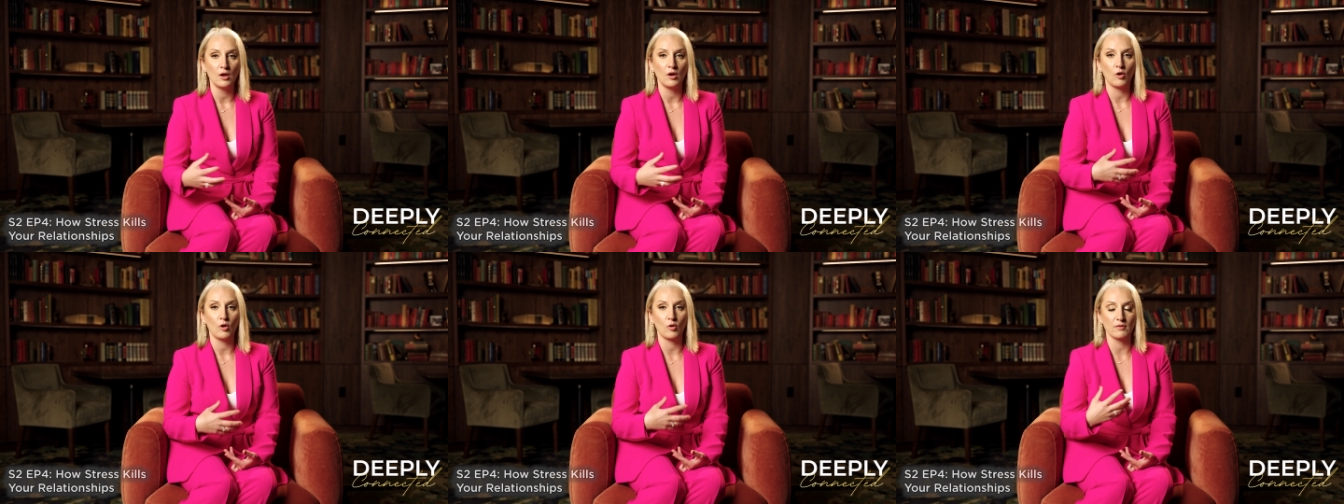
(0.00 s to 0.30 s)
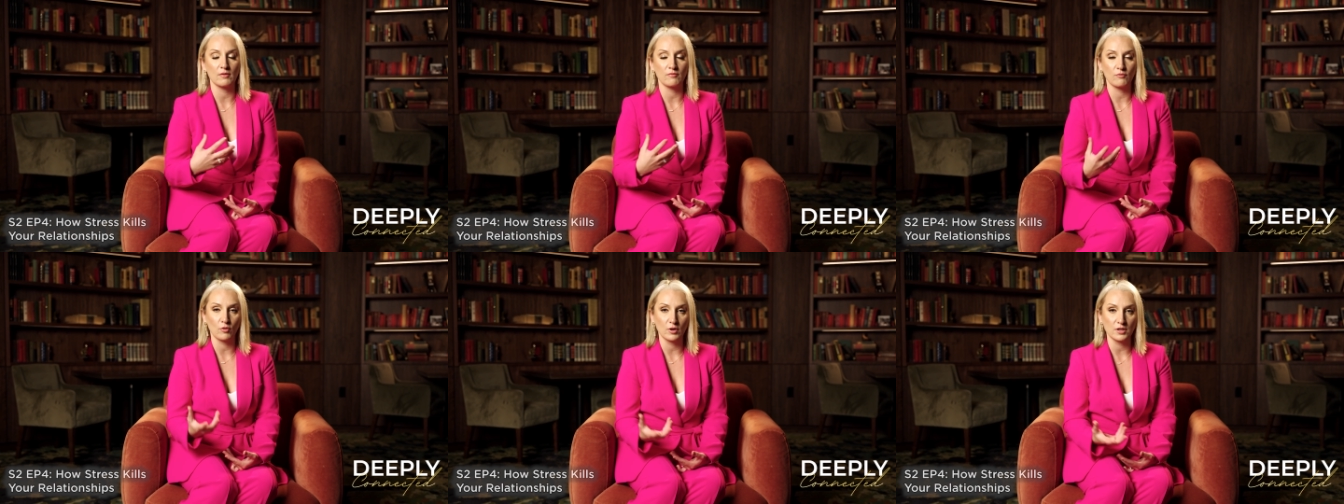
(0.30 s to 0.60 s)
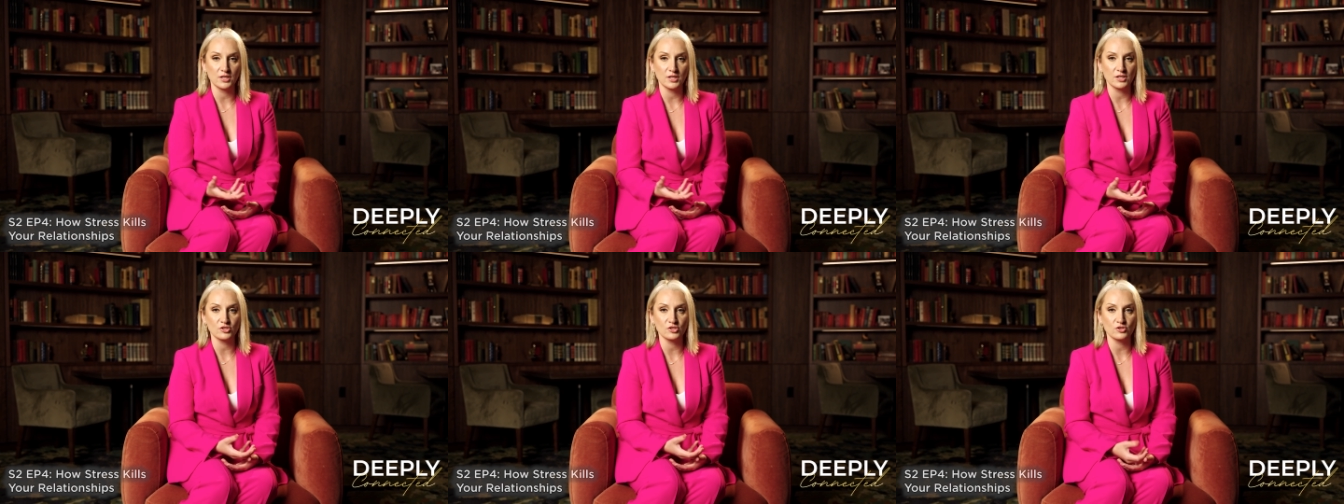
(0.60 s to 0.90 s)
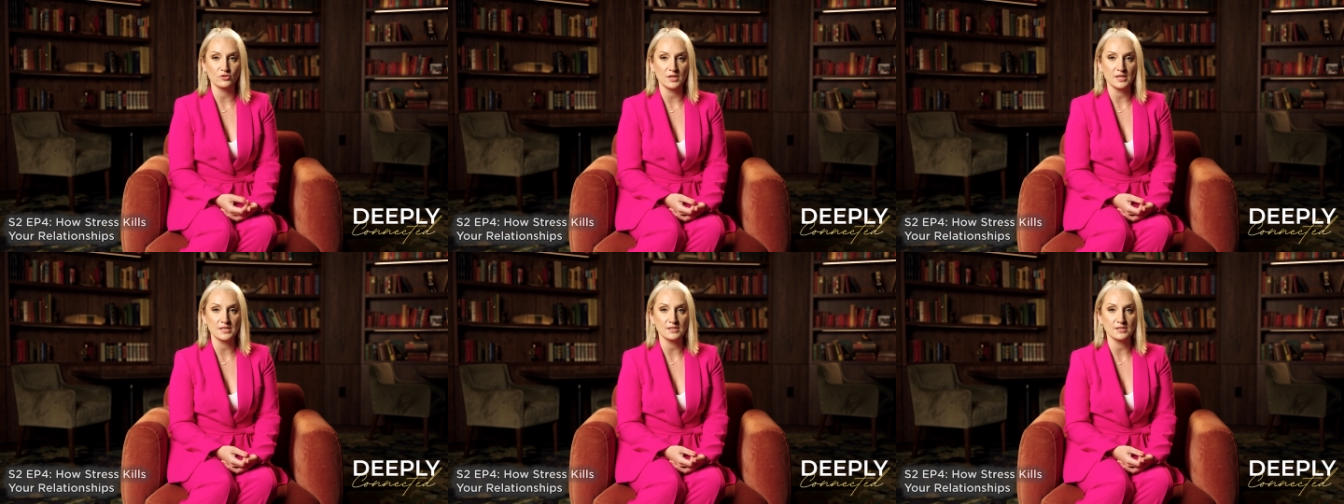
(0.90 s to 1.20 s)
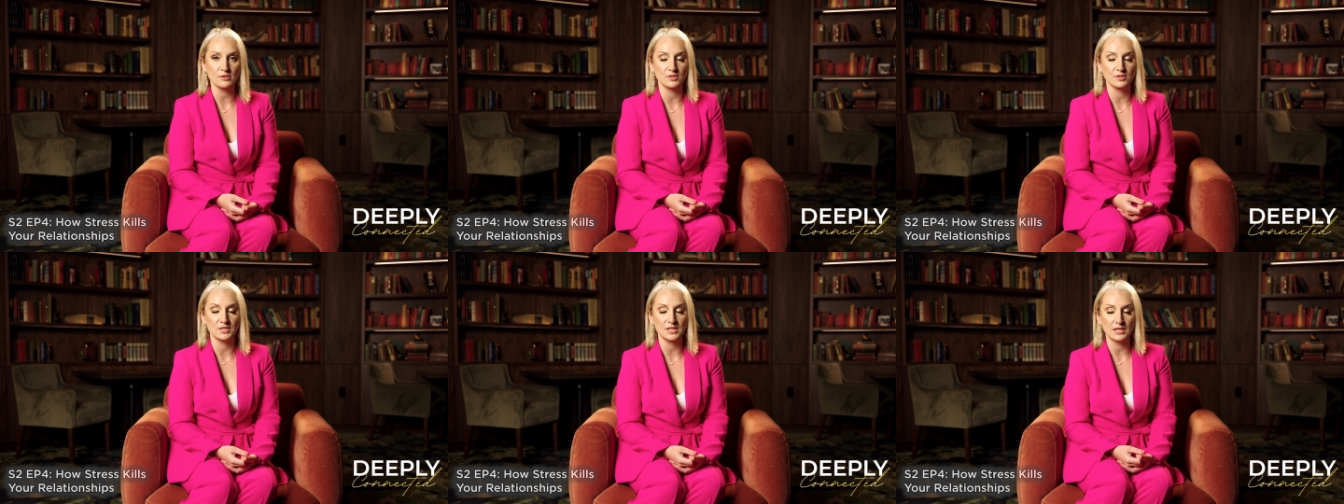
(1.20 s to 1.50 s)
or avoiding stress
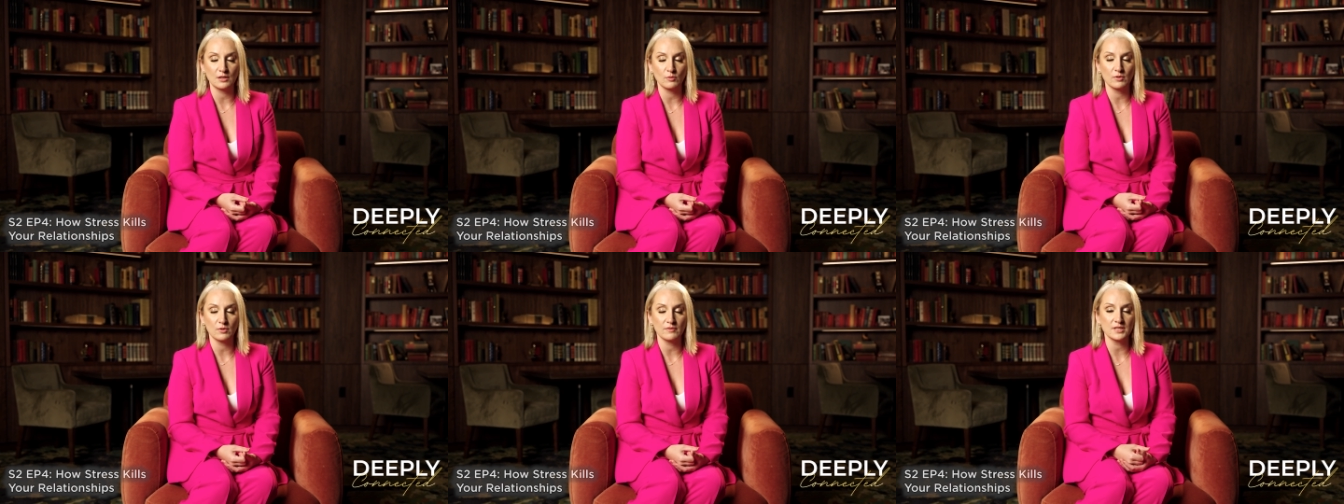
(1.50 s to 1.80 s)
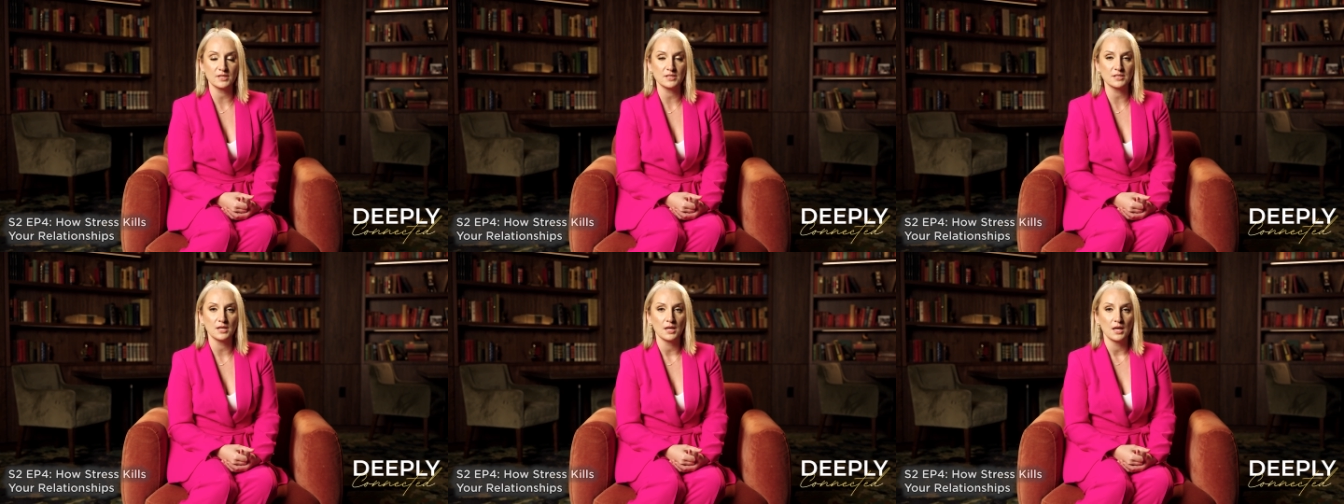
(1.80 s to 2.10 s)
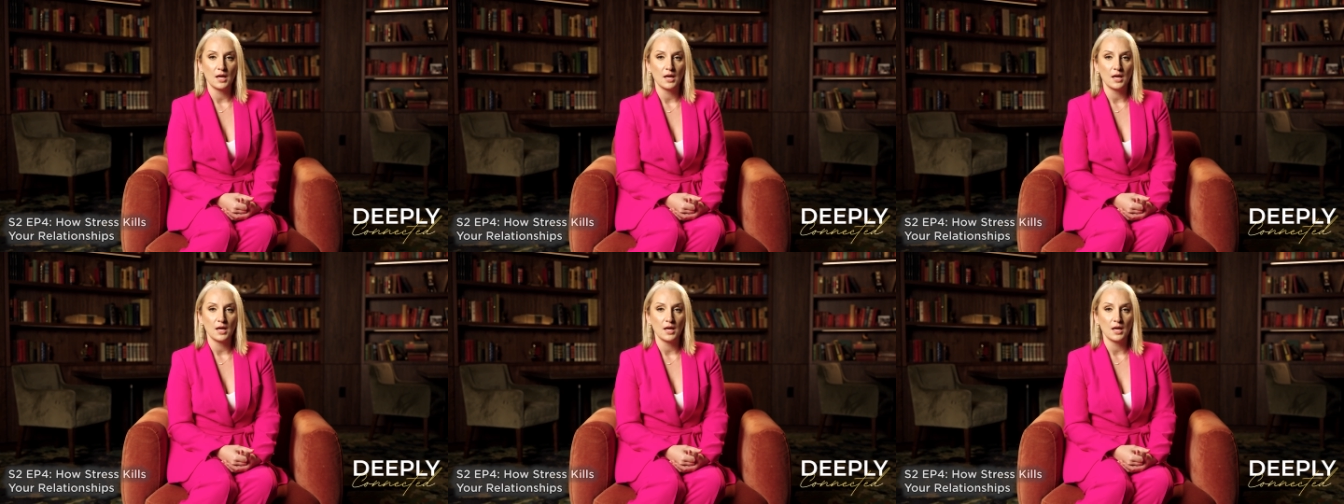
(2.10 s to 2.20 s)
or dealing with it,